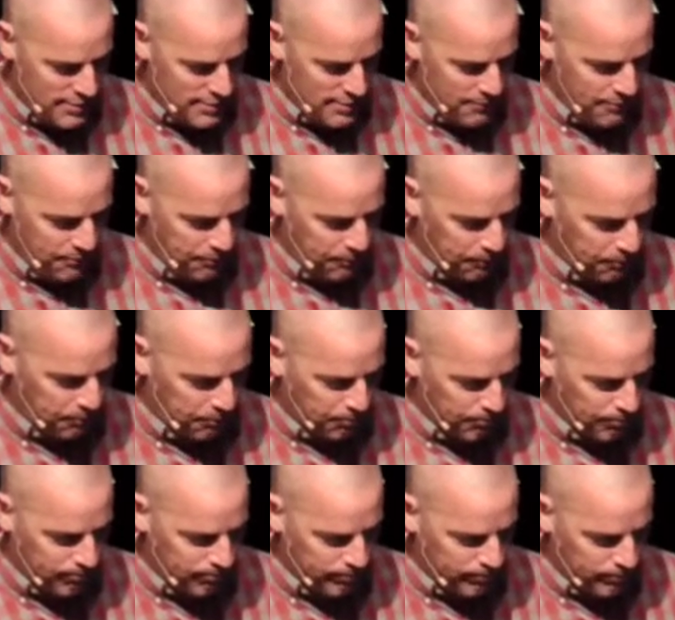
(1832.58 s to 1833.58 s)

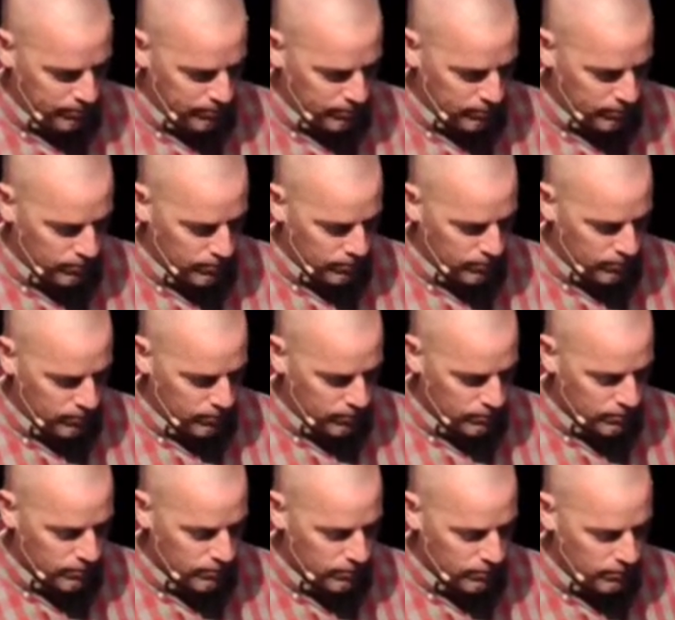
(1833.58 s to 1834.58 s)

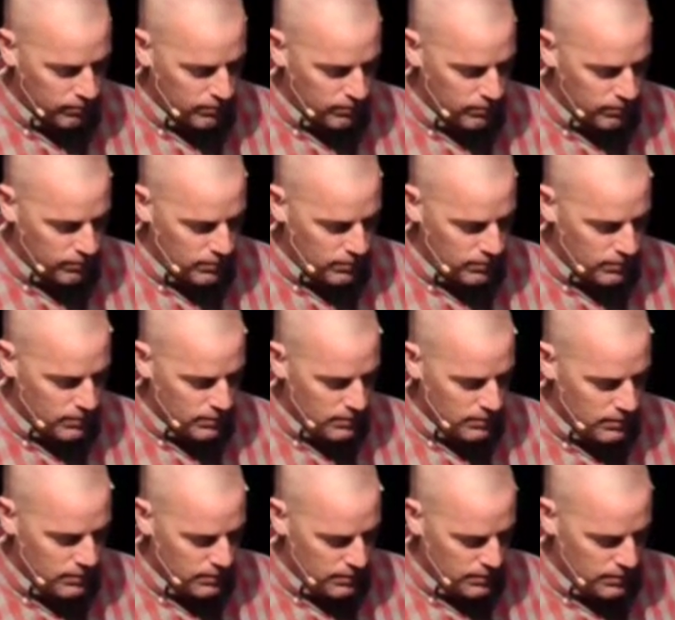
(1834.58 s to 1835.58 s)

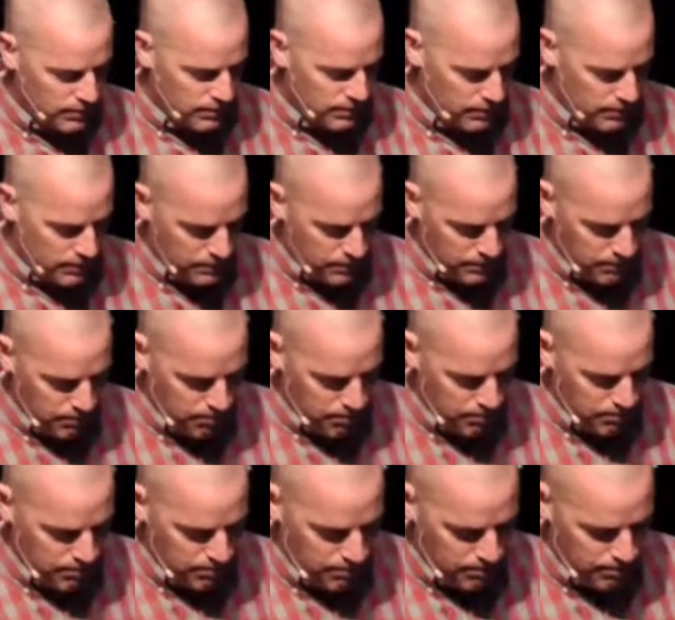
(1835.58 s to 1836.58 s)

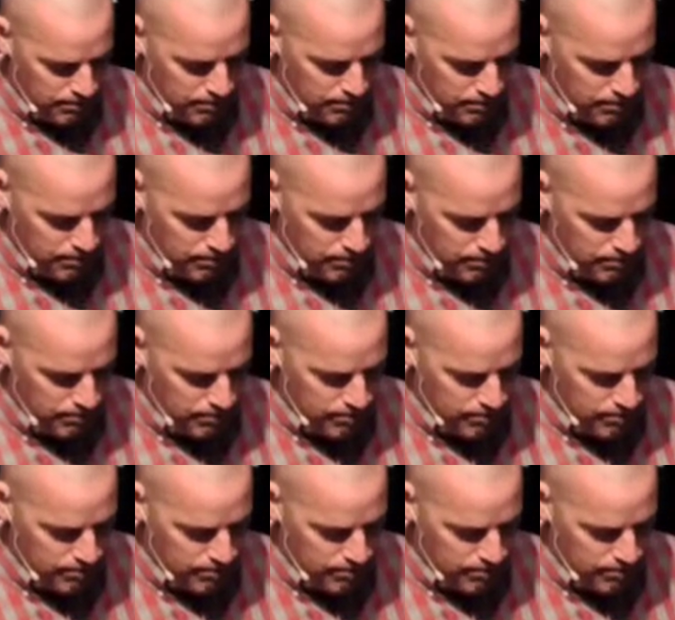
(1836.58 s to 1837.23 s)
(silence)